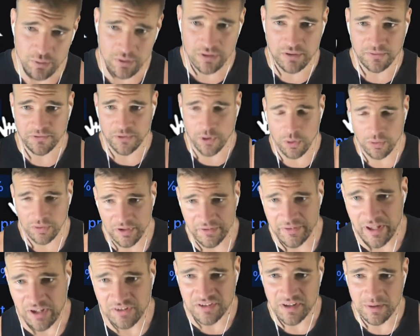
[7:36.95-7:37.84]
order if you hold
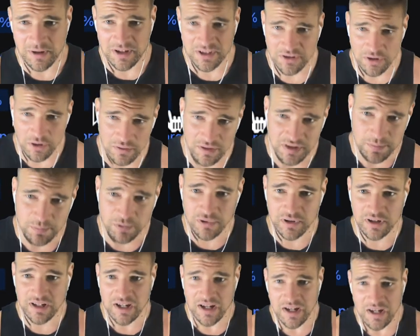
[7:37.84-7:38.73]
1,000 MX tokens,
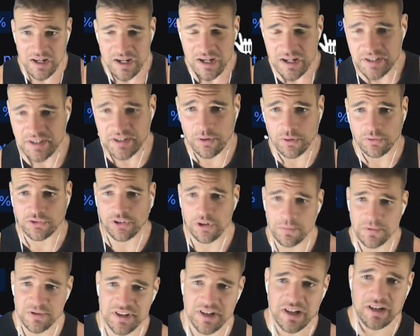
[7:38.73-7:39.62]

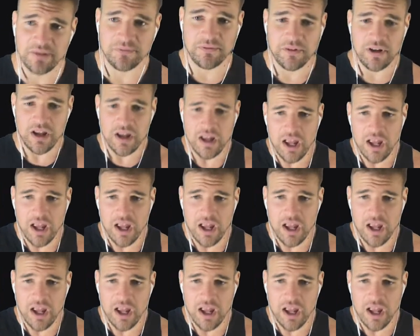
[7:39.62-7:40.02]
0.02%